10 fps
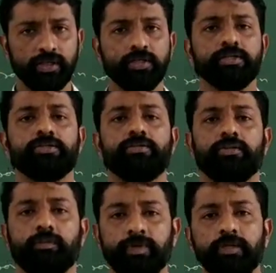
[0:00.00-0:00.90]

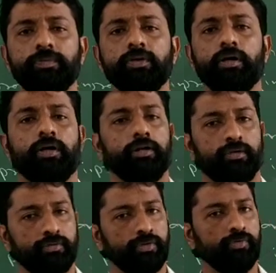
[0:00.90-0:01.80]
So the people
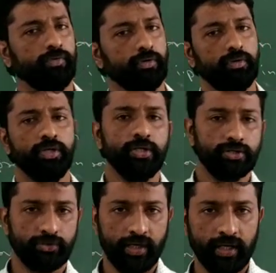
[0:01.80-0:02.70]
all around the
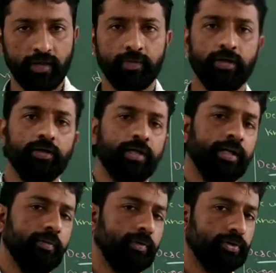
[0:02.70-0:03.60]
world should
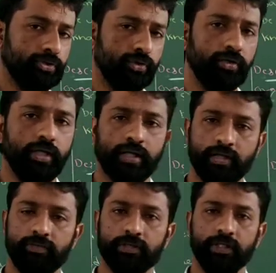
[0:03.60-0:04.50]
should
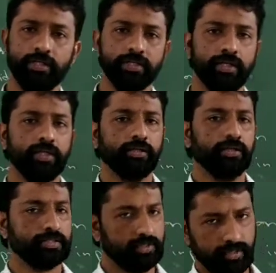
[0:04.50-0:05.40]
arrive at
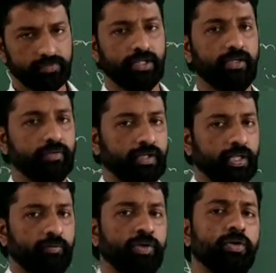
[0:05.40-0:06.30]
the same scientific
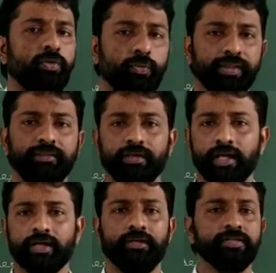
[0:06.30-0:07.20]
name when that
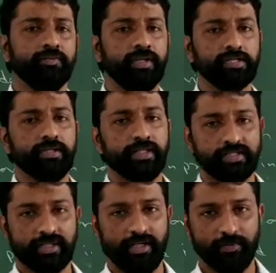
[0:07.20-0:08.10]
organism is
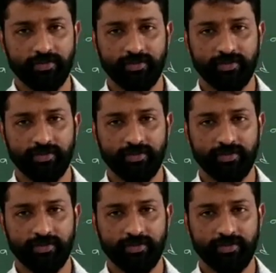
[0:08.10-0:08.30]
described.